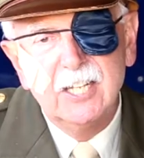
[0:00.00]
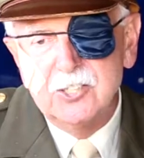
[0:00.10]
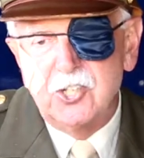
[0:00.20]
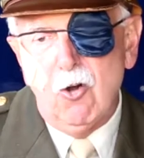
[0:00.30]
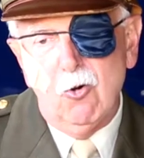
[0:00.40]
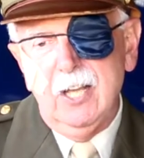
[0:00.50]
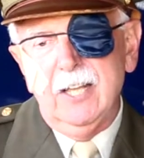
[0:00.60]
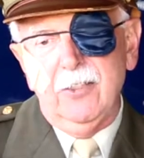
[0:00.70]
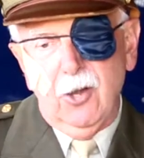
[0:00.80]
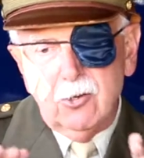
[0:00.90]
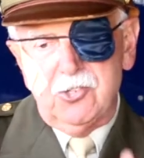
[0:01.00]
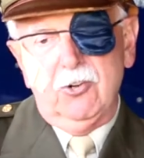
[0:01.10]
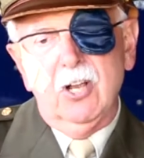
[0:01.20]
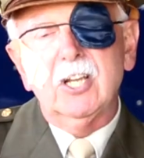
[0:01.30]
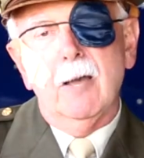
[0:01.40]
So those
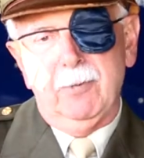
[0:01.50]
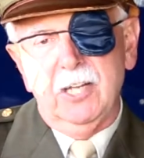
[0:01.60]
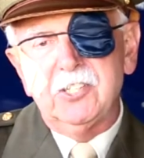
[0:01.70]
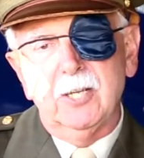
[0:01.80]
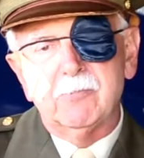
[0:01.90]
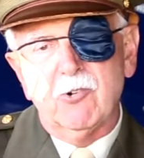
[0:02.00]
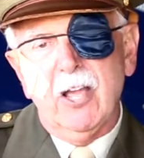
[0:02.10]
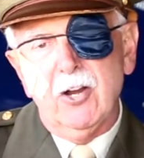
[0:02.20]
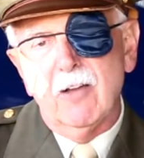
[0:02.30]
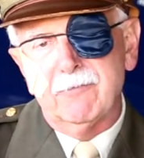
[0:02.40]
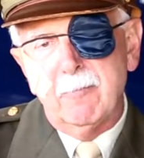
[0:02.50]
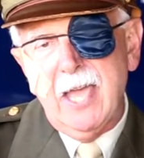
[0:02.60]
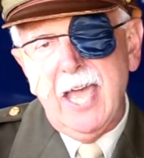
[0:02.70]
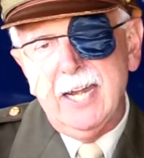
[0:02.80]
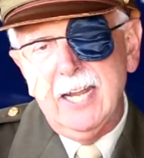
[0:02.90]
are a couple of tips right off the
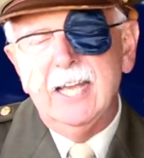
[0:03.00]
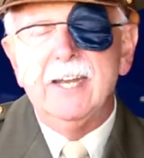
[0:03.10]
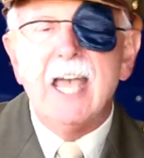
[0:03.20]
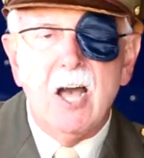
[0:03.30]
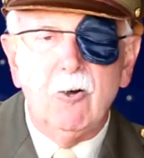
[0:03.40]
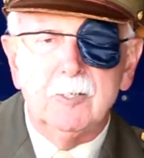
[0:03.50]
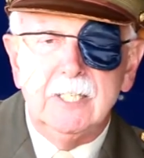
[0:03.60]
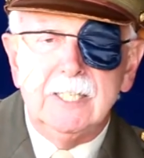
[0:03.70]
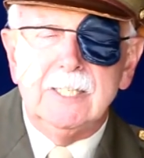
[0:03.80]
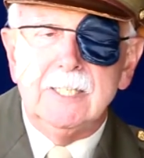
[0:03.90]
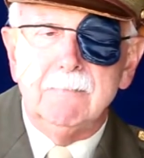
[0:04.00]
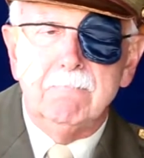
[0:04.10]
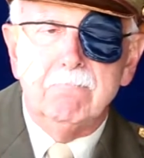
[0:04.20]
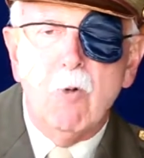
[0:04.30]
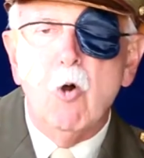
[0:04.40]
bat. Now,
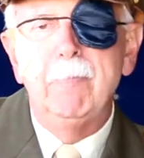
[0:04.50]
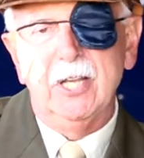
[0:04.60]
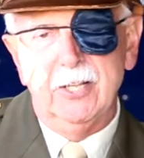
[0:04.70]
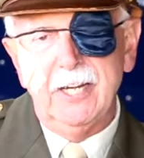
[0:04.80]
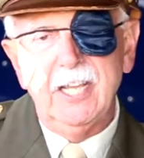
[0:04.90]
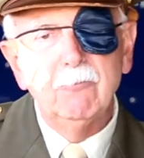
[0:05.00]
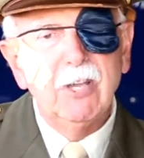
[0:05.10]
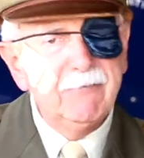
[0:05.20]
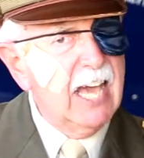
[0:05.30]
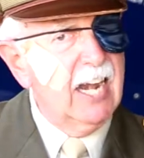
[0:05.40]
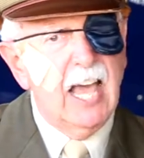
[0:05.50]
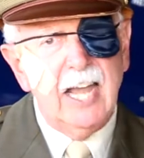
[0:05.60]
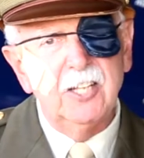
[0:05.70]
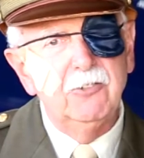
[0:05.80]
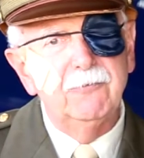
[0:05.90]
mobility. And we've got a
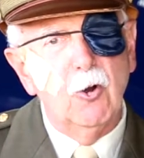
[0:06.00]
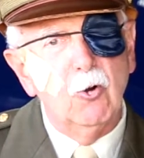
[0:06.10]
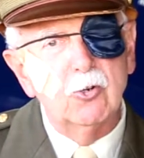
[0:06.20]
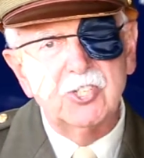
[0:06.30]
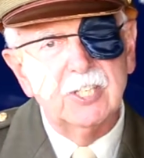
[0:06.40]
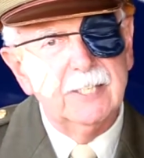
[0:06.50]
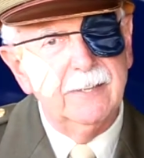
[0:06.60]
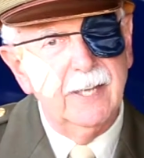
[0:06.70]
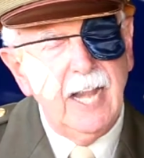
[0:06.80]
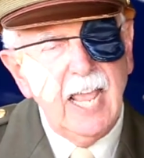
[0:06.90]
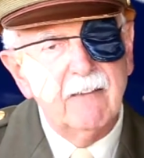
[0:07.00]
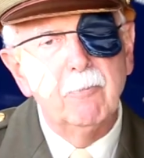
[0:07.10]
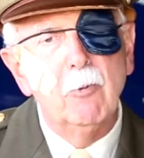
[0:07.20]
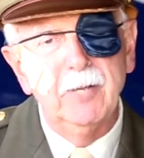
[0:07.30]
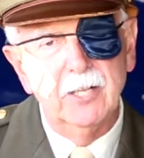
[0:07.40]
lot of you folks that have
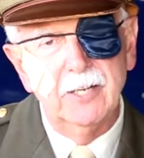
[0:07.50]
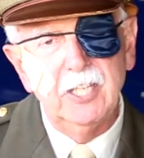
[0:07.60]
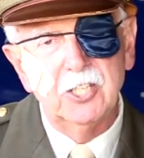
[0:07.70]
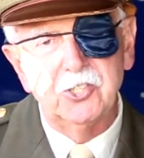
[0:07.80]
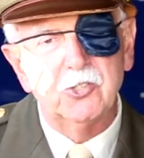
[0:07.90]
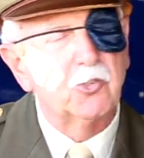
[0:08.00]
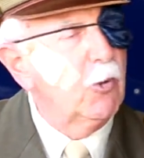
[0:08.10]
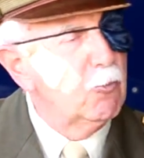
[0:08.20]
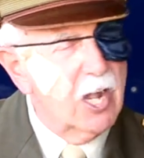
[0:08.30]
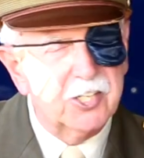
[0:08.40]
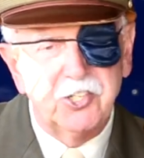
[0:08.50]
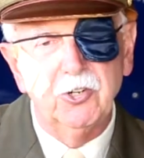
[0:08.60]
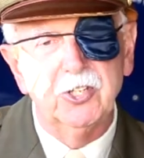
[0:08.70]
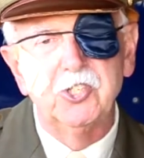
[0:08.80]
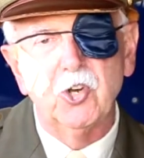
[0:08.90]
mobility issues. We want you
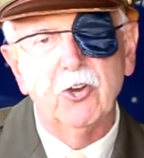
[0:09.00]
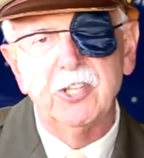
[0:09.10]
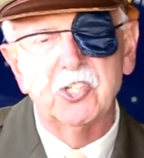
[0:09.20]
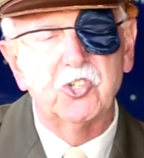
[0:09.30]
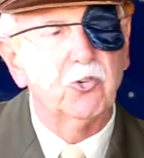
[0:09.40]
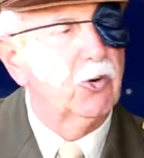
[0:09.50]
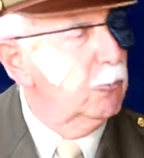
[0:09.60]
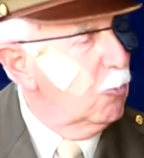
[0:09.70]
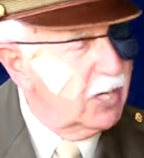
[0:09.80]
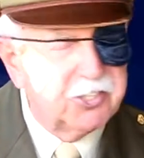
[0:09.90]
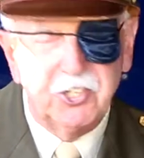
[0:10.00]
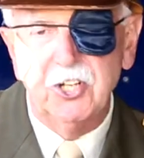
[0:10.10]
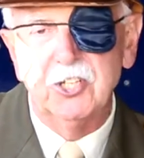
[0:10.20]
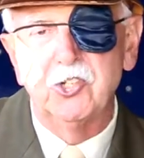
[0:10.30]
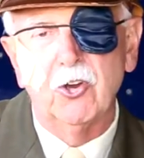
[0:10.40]
to enjoy this tour and we want you
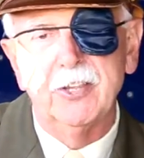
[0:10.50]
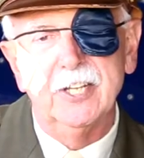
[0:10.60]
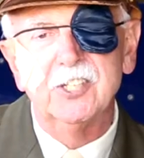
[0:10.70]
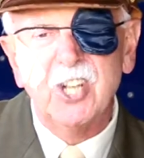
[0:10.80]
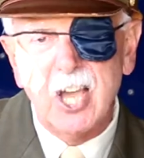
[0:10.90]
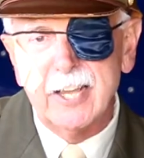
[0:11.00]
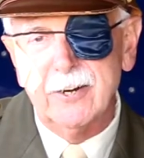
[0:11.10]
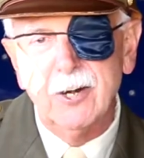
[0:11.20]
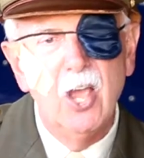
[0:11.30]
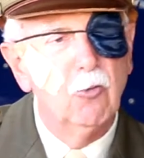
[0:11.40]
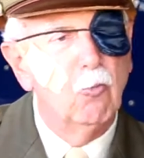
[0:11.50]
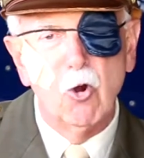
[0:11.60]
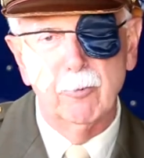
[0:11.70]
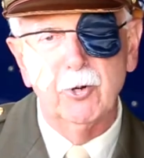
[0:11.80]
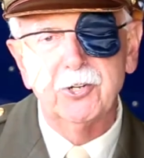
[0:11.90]
to enjoy the entire
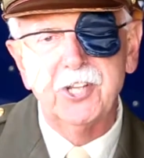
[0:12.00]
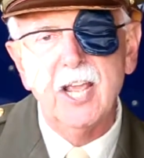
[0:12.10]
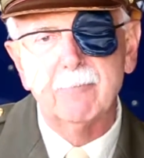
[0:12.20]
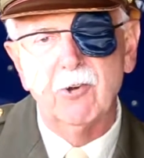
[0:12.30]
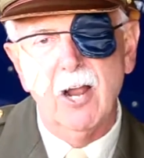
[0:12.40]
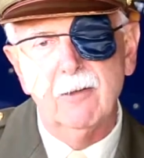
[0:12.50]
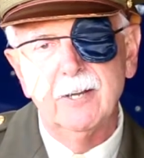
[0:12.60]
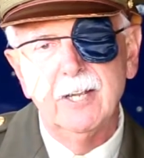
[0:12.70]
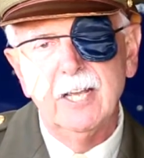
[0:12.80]
Warbird campground.